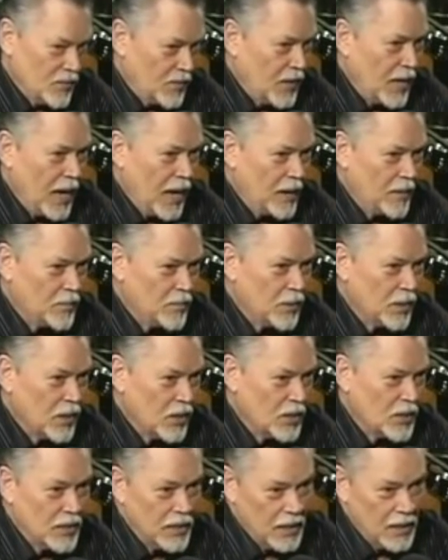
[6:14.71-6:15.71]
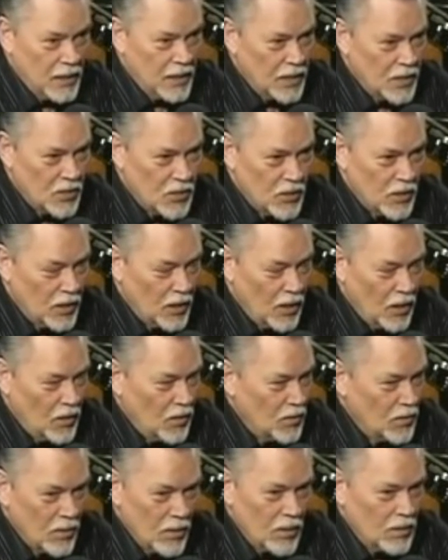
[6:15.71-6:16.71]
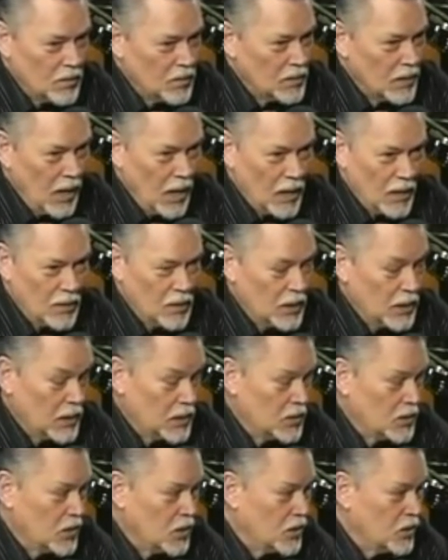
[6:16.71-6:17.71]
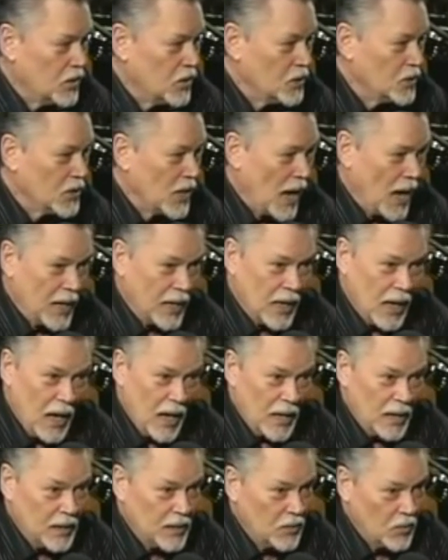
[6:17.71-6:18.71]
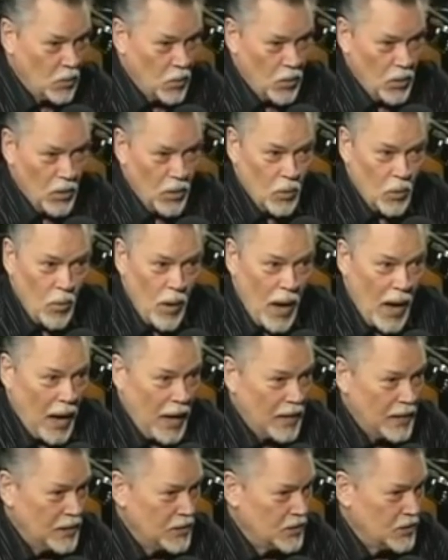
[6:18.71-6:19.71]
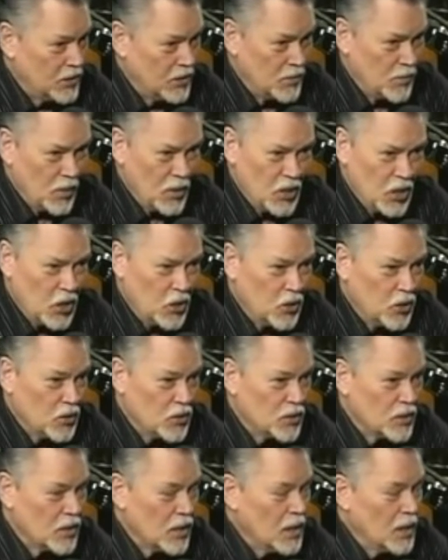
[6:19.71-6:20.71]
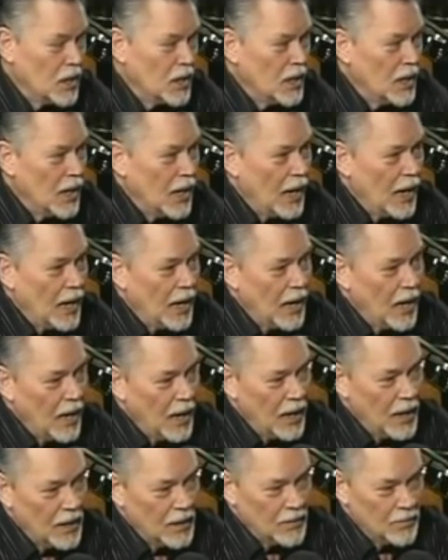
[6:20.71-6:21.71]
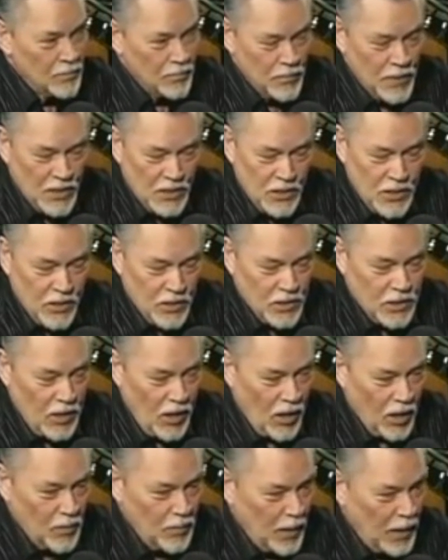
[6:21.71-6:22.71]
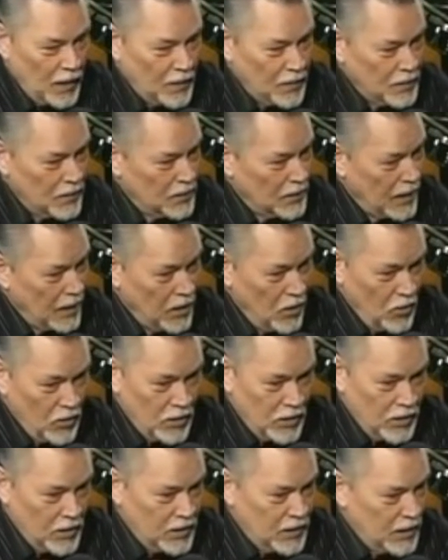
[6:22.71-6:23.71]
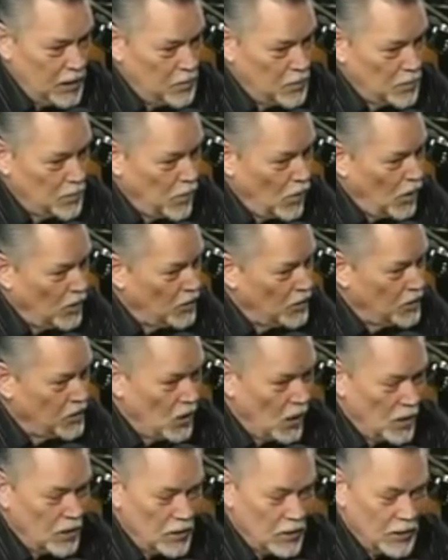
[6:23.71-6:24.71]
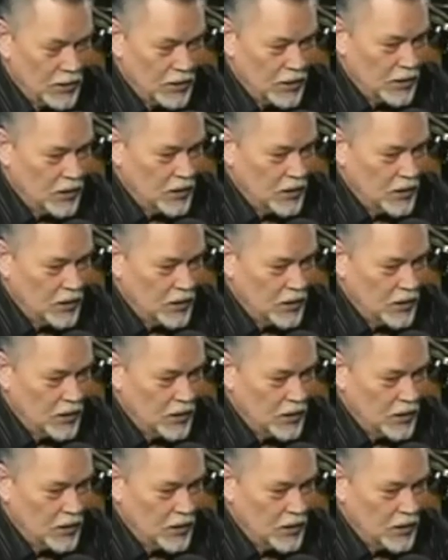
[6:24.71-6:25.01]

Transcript: of that, because he is, you know, he's huge icon, worldwide, he's just huge. Missionaries talk about, they go into the deepest part of the jungles